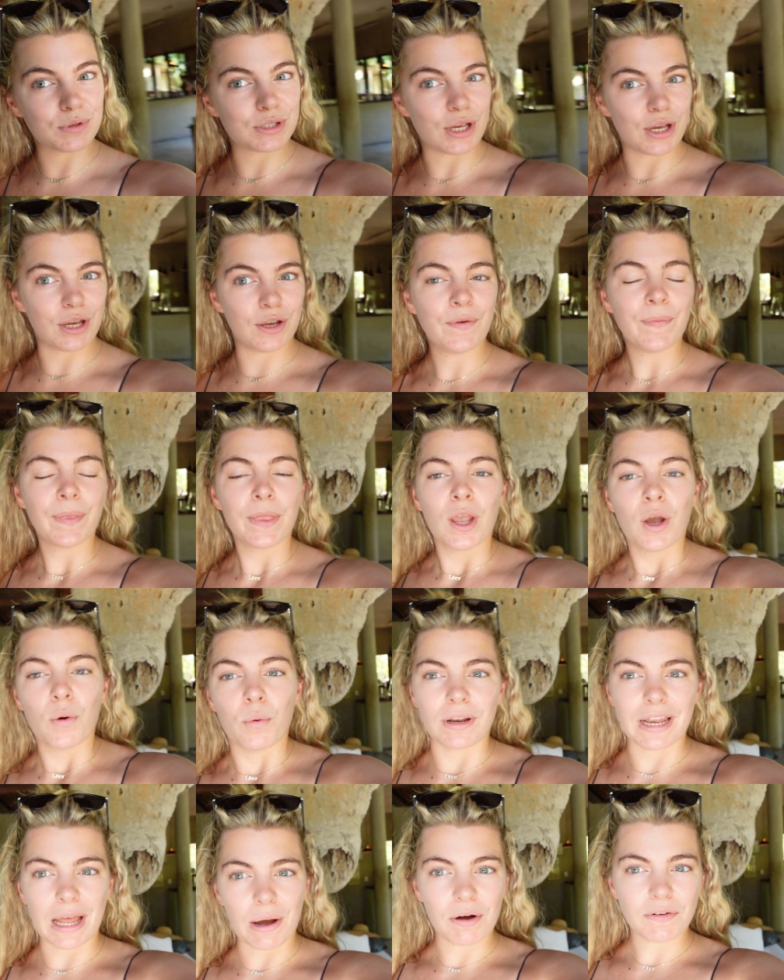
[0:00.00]
to.
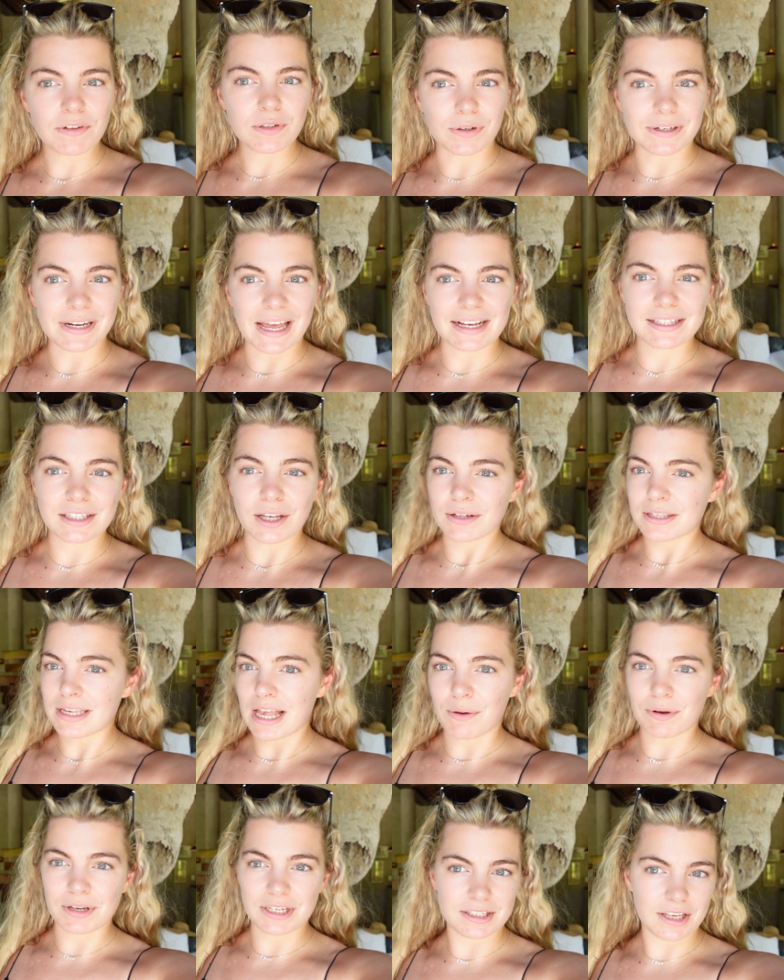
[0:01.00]
We're now off to our next
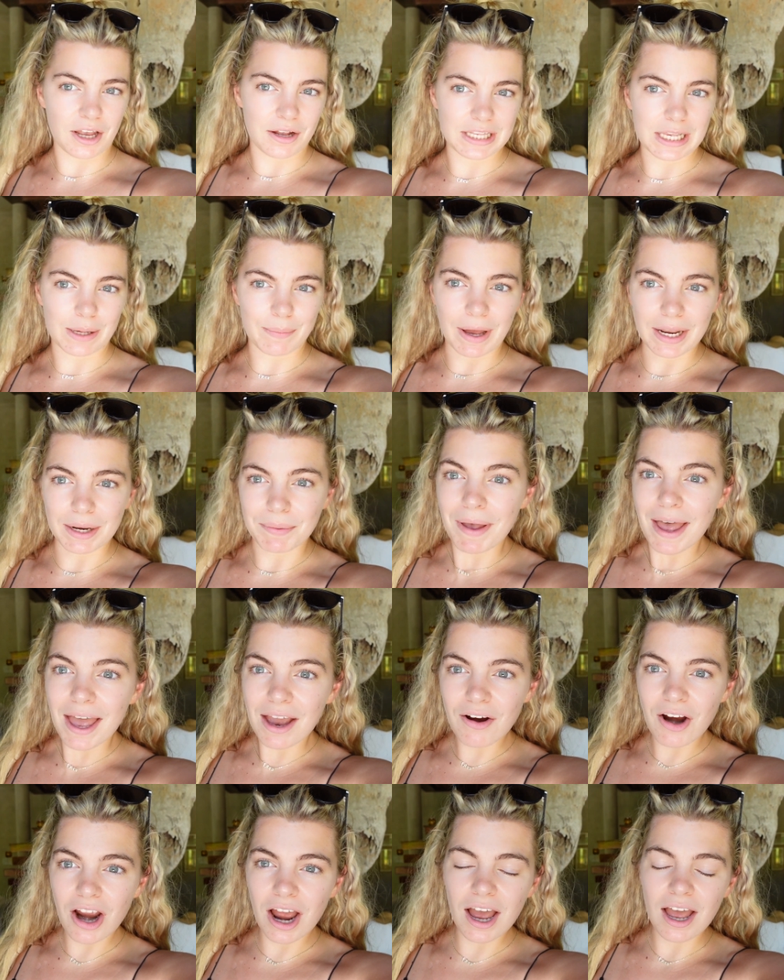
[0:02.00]
hotel, which is Hotel
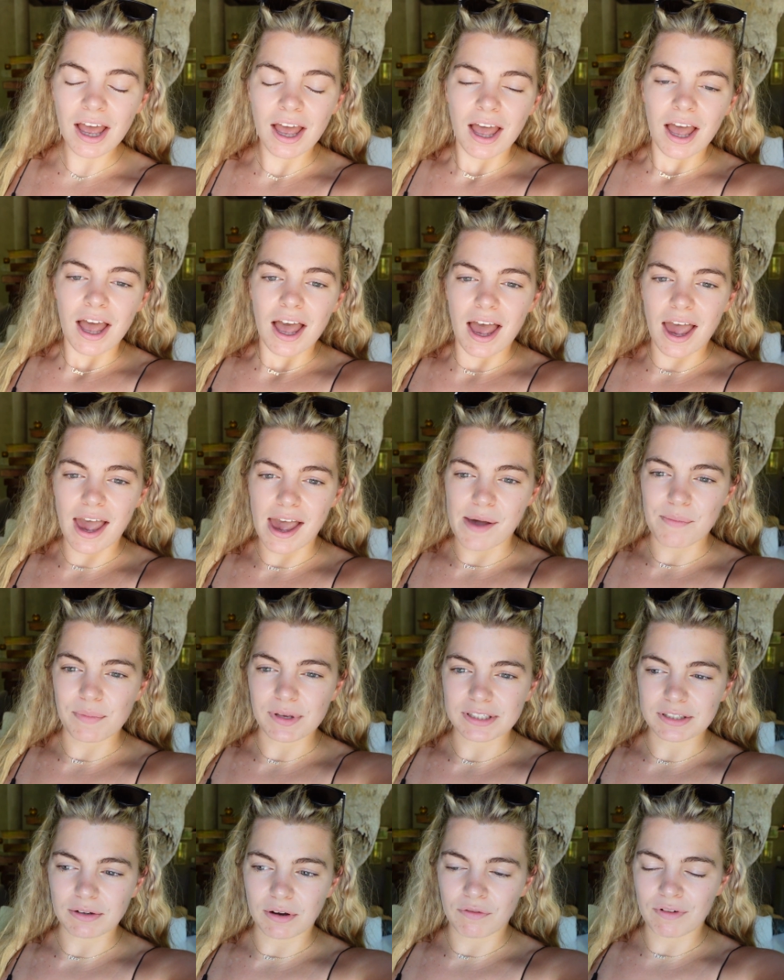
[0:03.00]
Panamera.
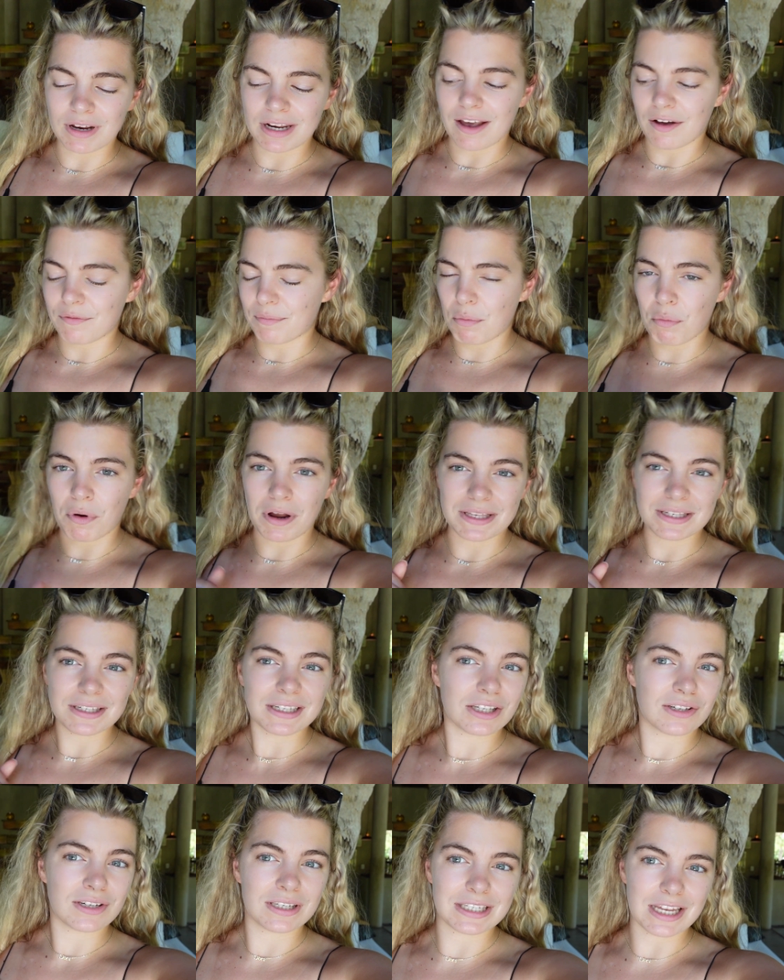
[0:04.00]
Um, so I really, I've been wanting
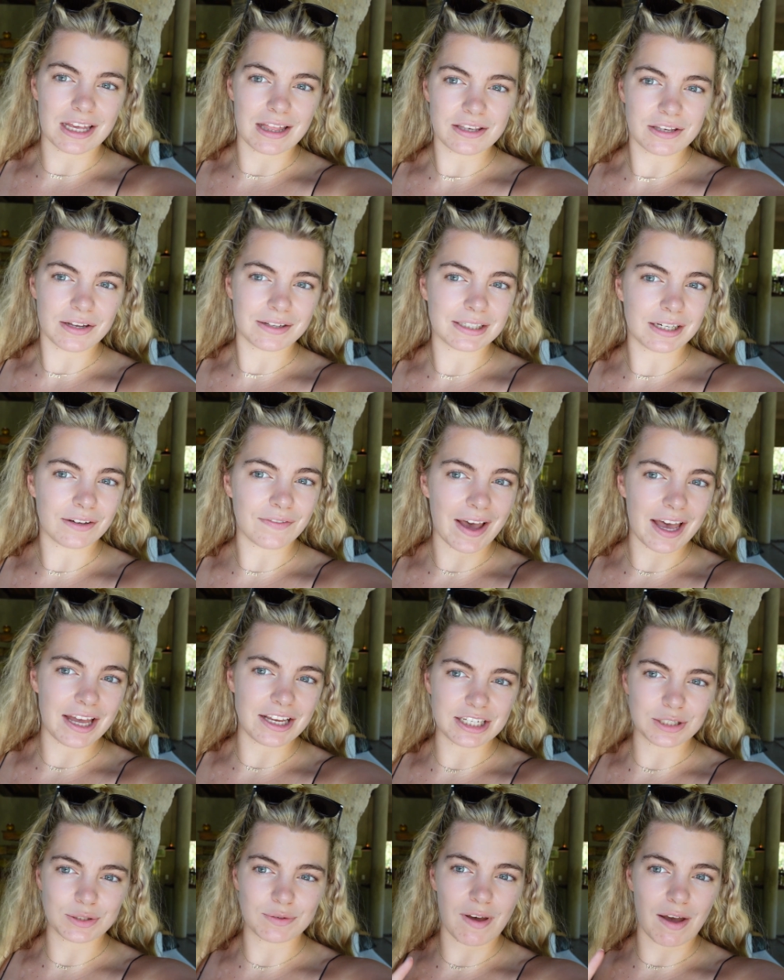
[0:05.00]
to just stay at this hotel for
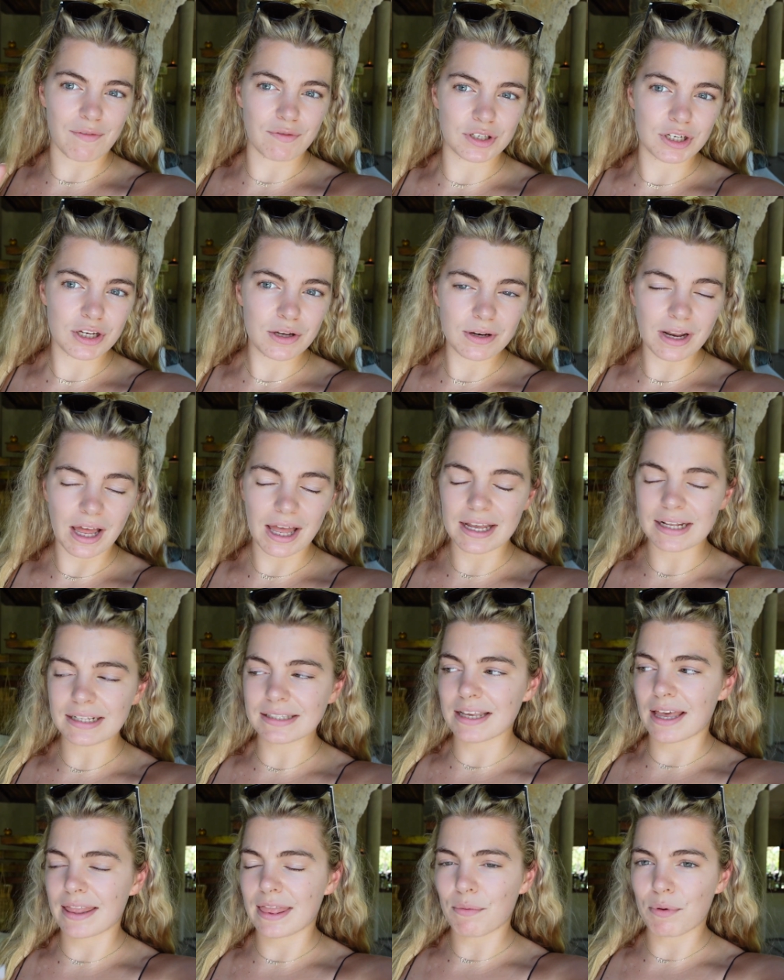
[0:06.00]
ages. about for two
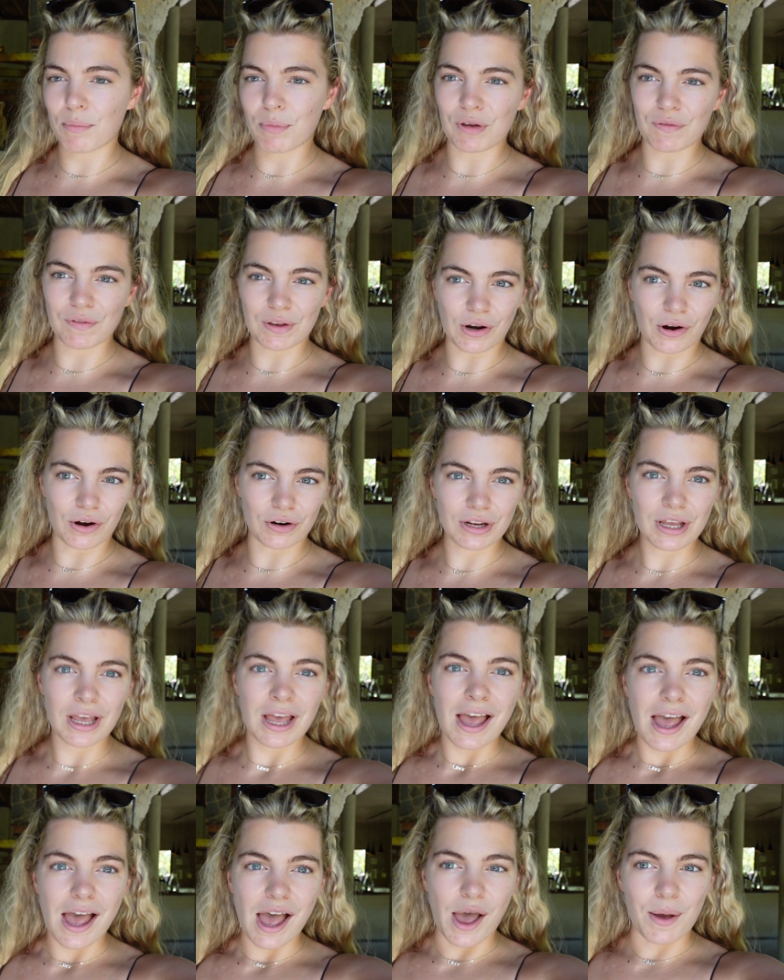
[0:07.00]
nights and then we're moving on.
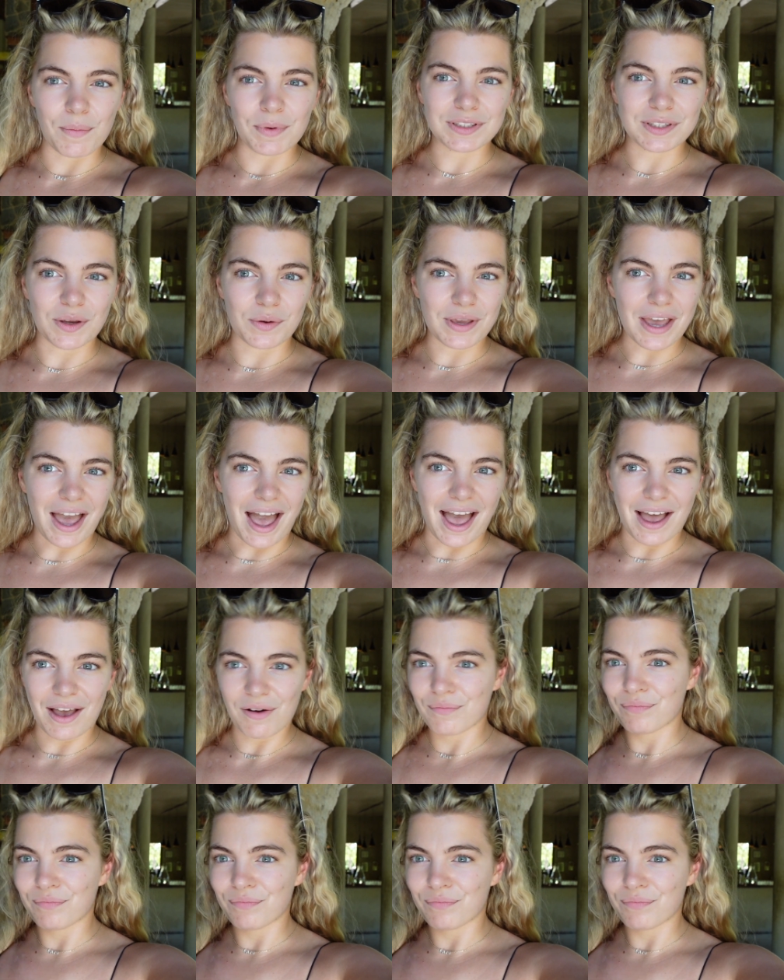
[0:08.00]
Um, so yeah,